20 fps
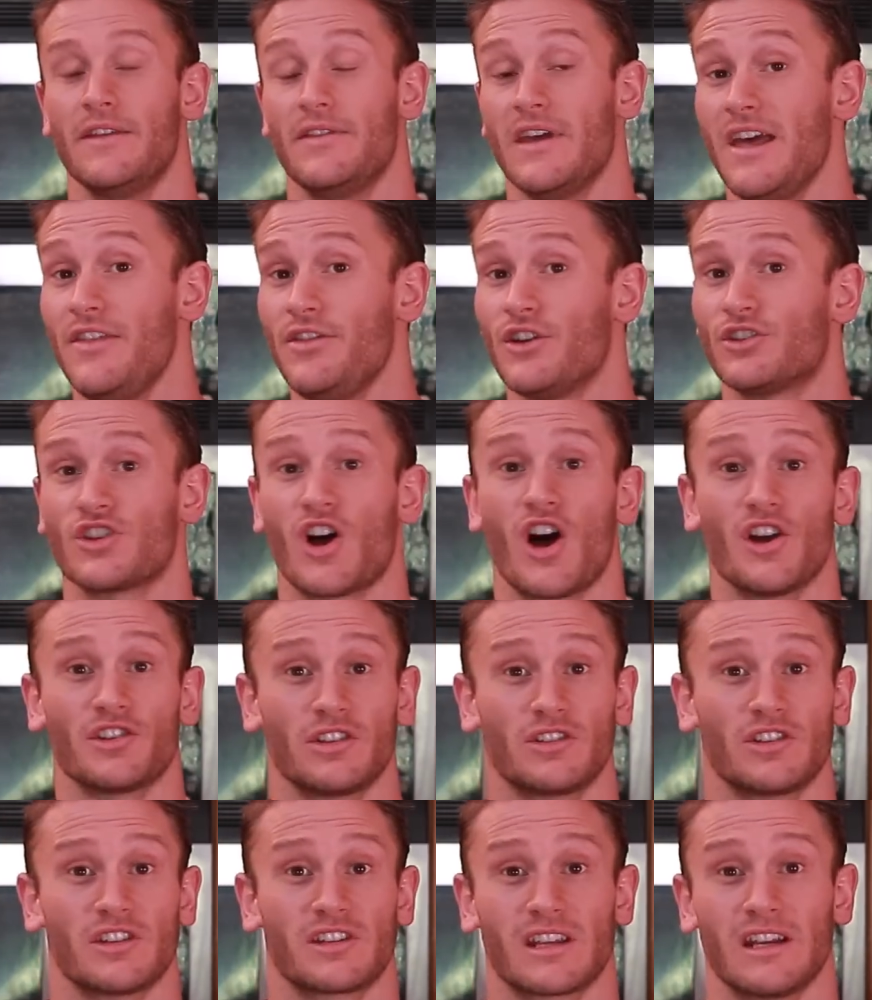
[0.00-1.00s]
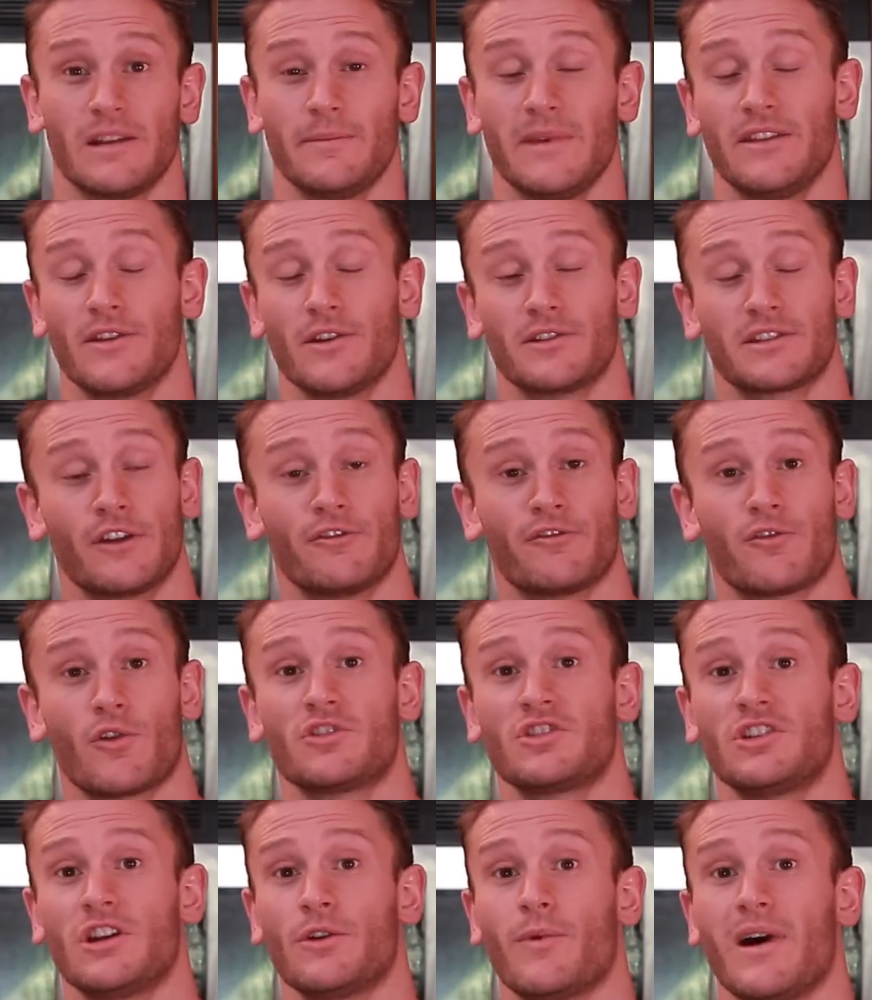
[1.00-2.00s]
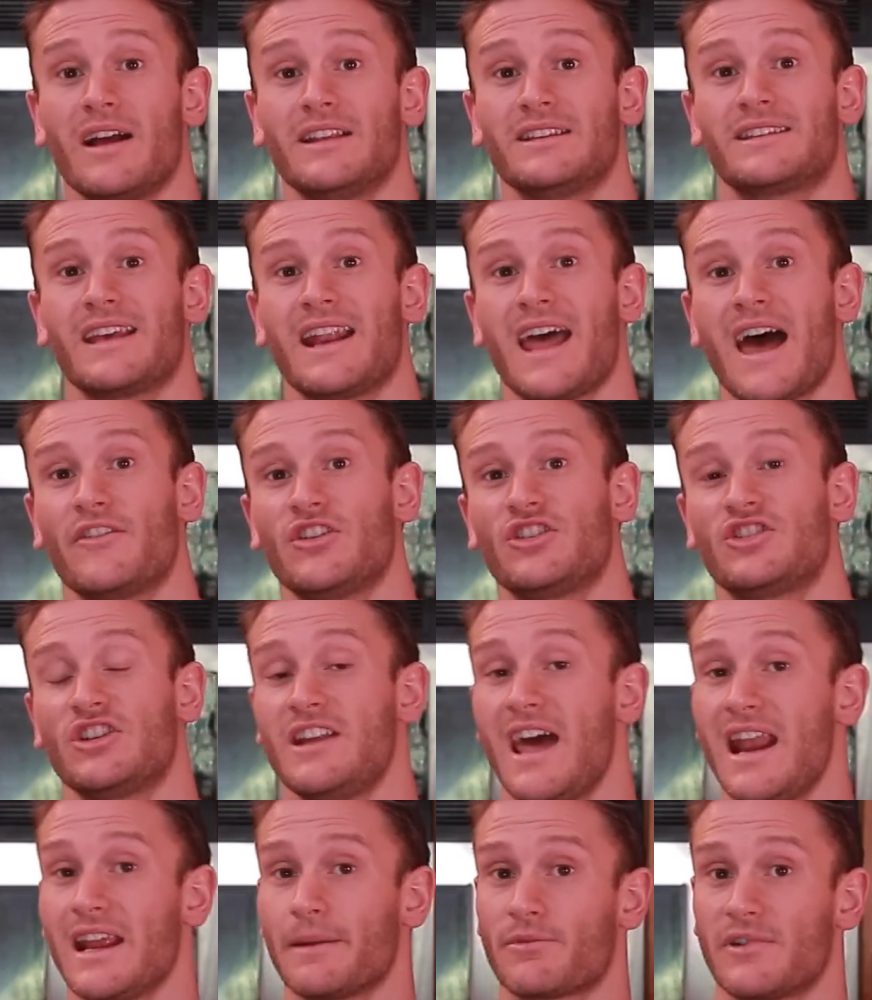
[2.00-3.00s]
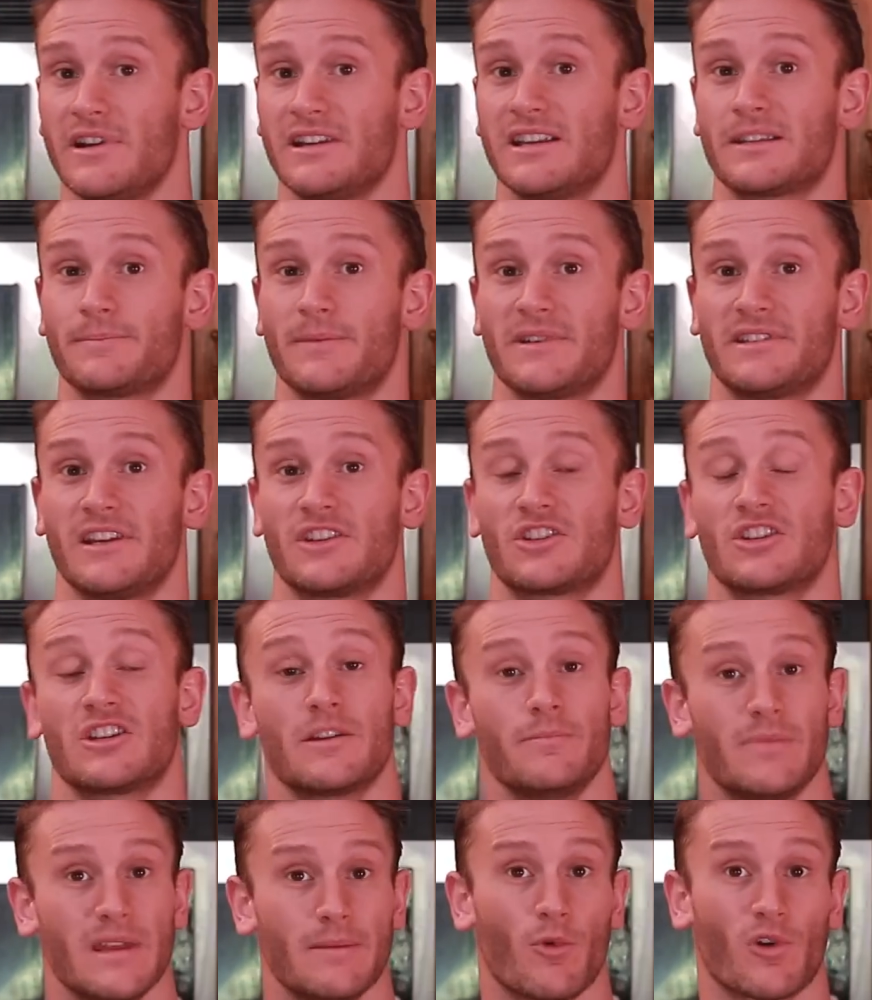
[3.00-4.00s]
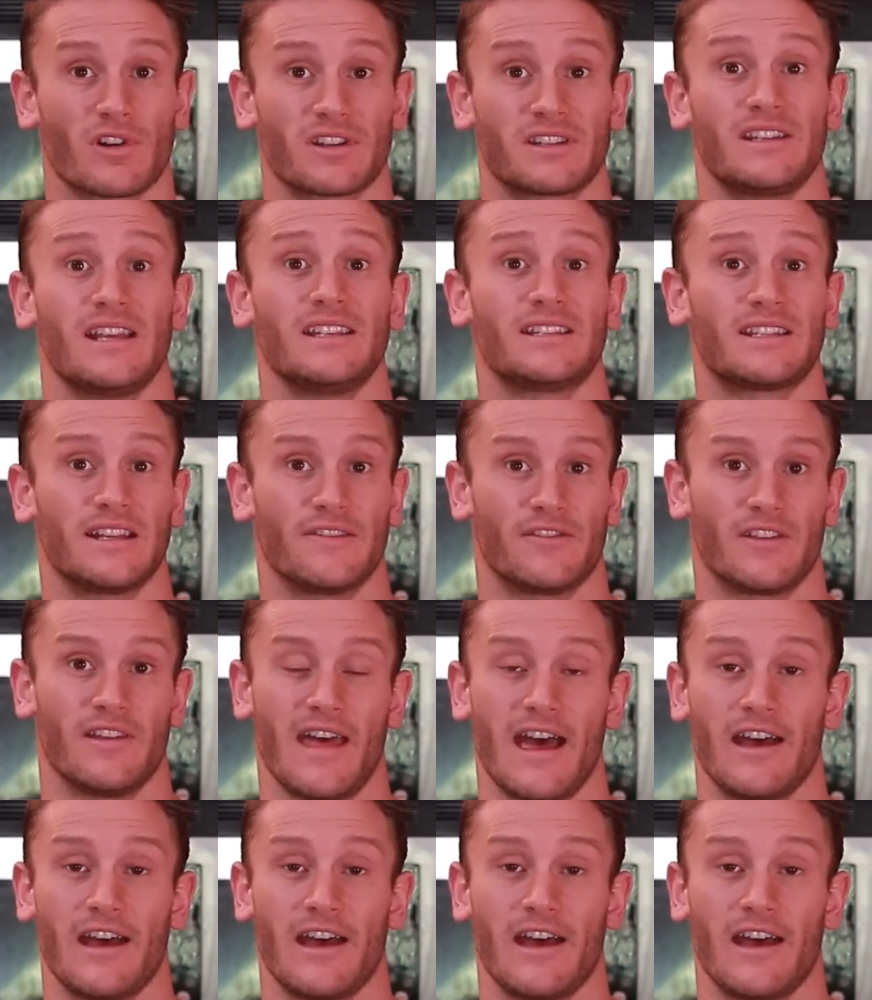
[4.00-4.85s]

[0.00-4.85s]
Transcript: Then there's also just going to be those unfortunate ones that have a genetic predisposition to be more sensitive to